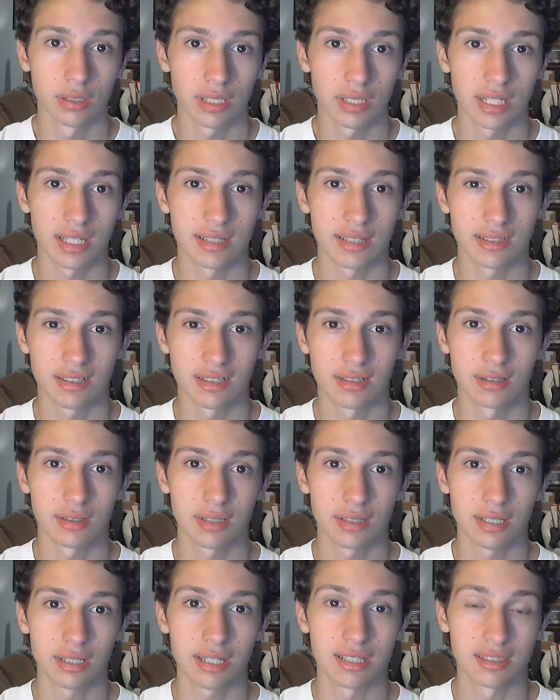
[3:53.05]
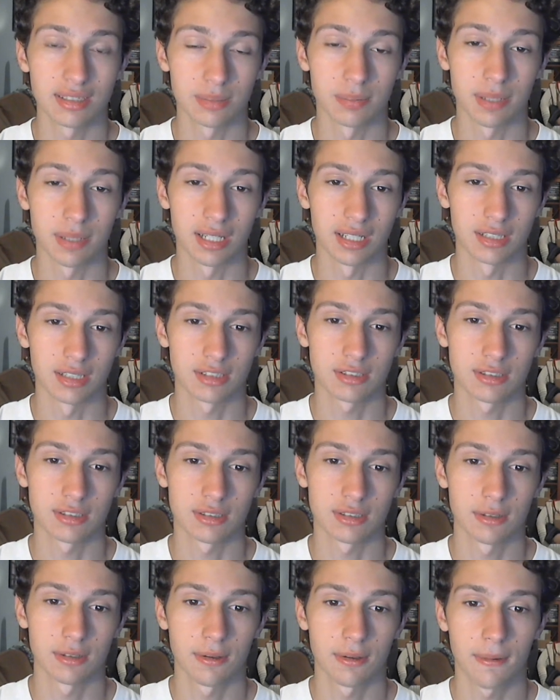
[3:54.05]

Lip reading: Hint, it's a penis.